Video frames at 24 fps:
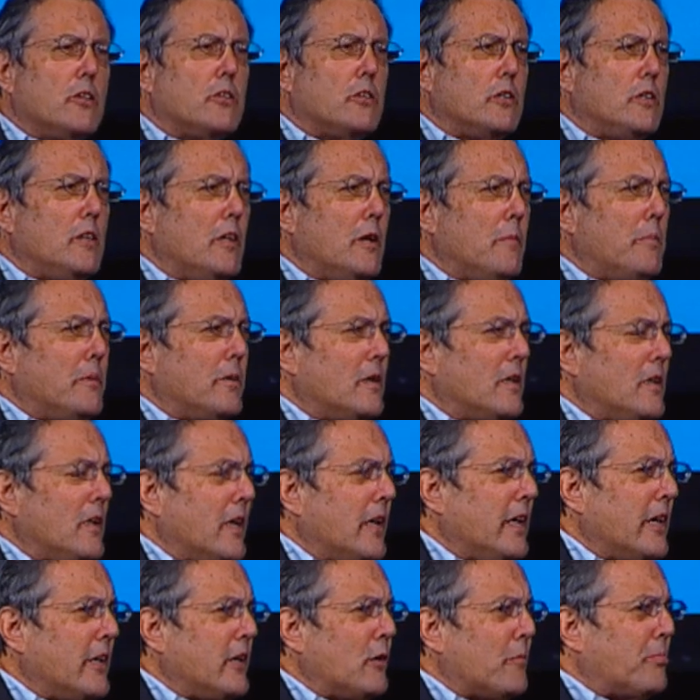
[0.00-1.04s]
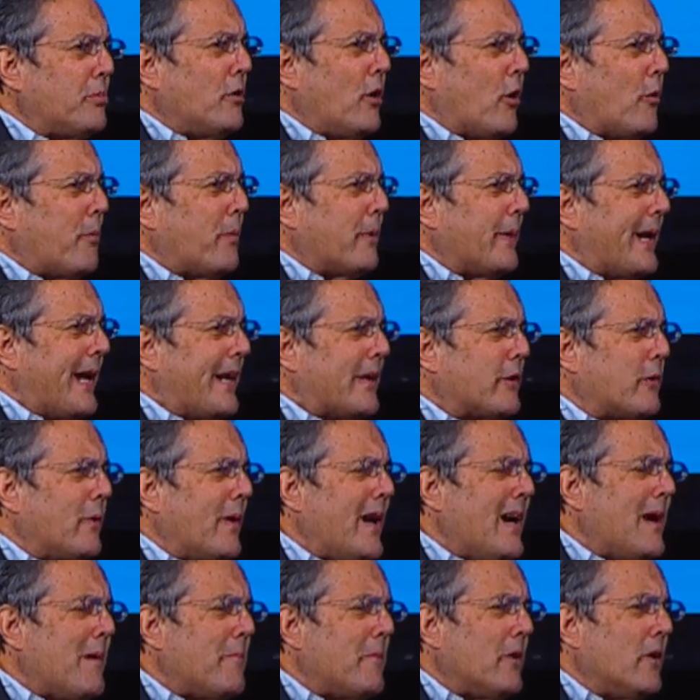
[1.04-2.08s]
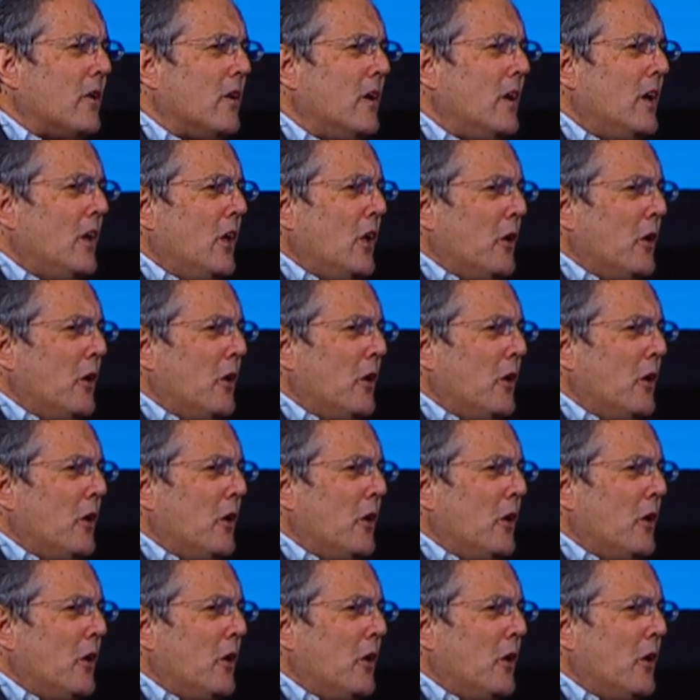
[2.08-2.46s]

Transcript: deliberately inappropriate grammar,